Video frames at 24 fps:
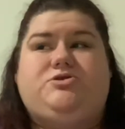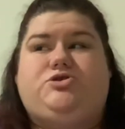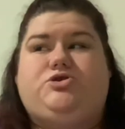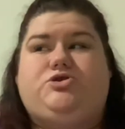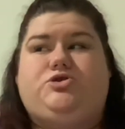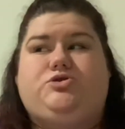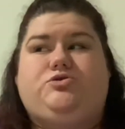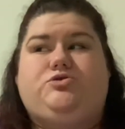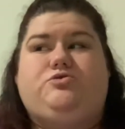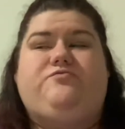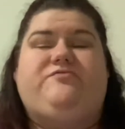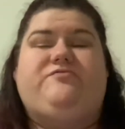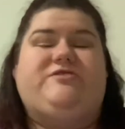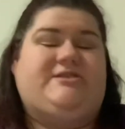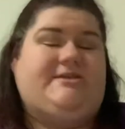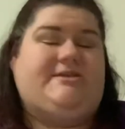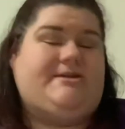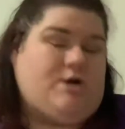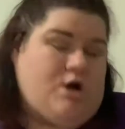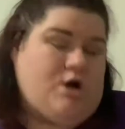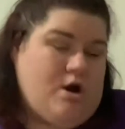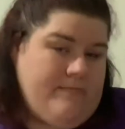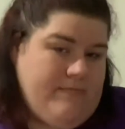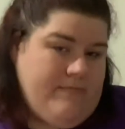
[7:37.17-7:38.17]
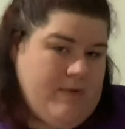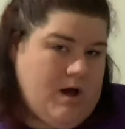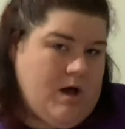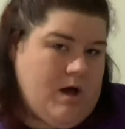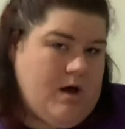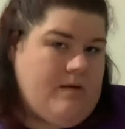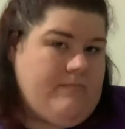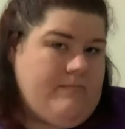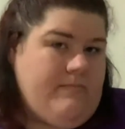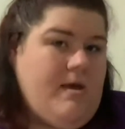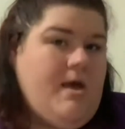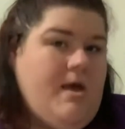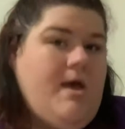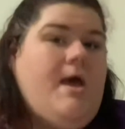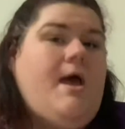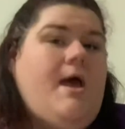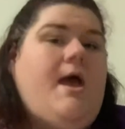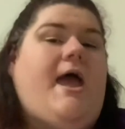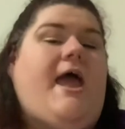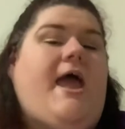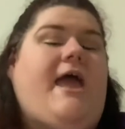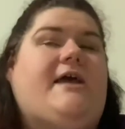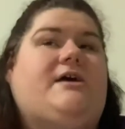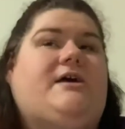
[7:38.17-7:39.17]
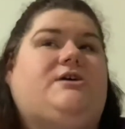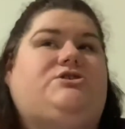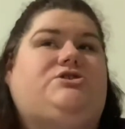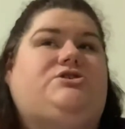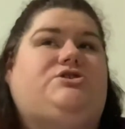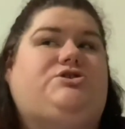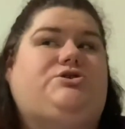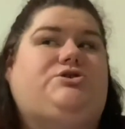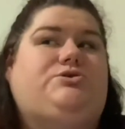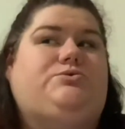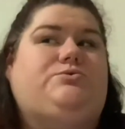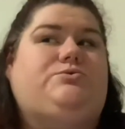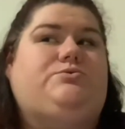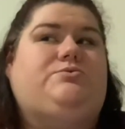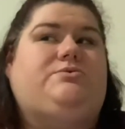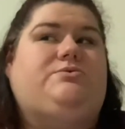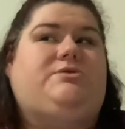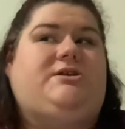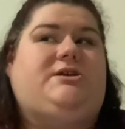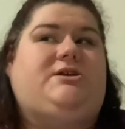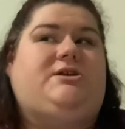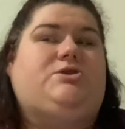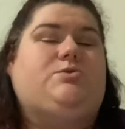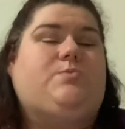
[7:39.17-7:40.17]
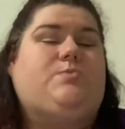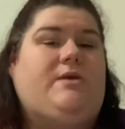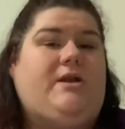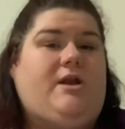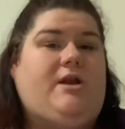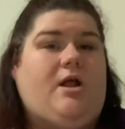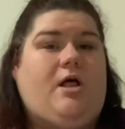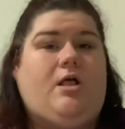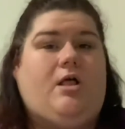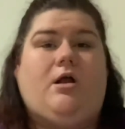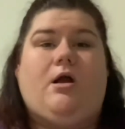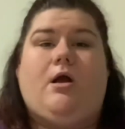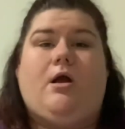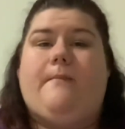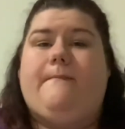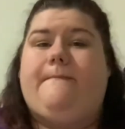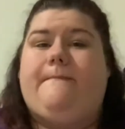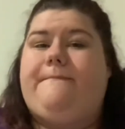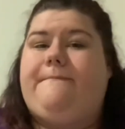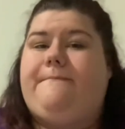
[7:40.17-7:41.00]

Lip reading: to visit her mom and do the $20